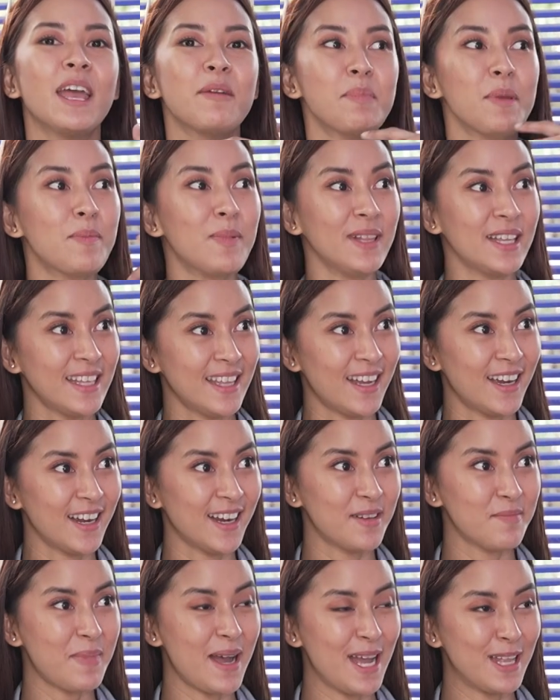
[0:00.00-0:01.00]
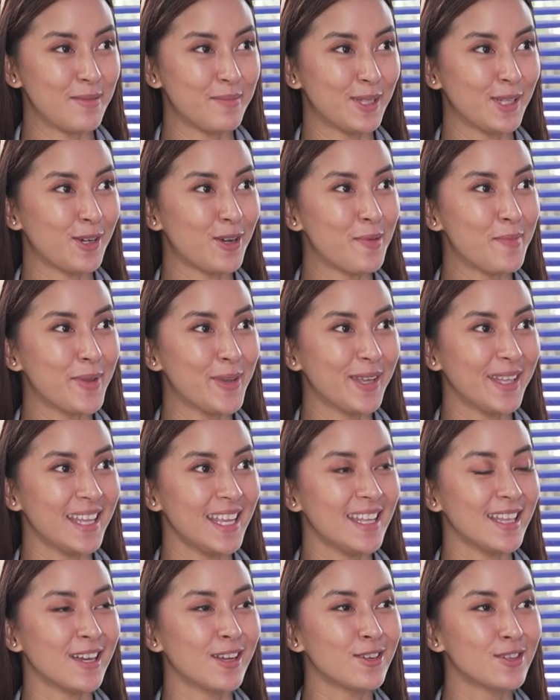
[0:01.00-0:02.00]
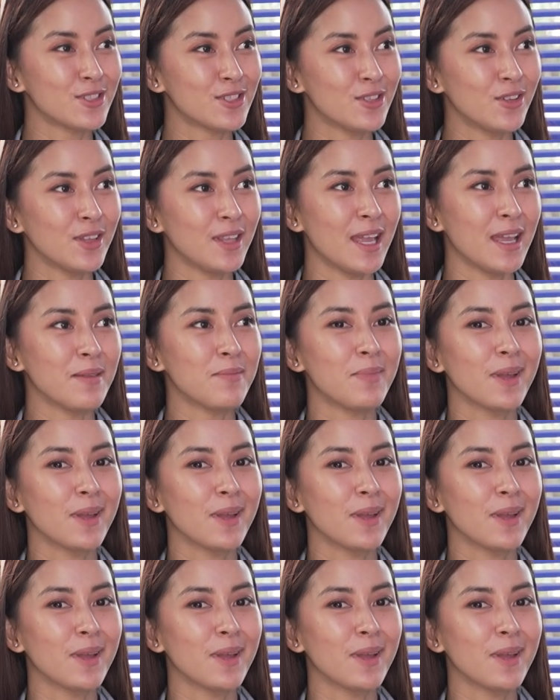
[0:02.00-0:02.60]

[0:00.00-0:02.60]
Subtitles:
People in our Paano Ba't community na gusto din,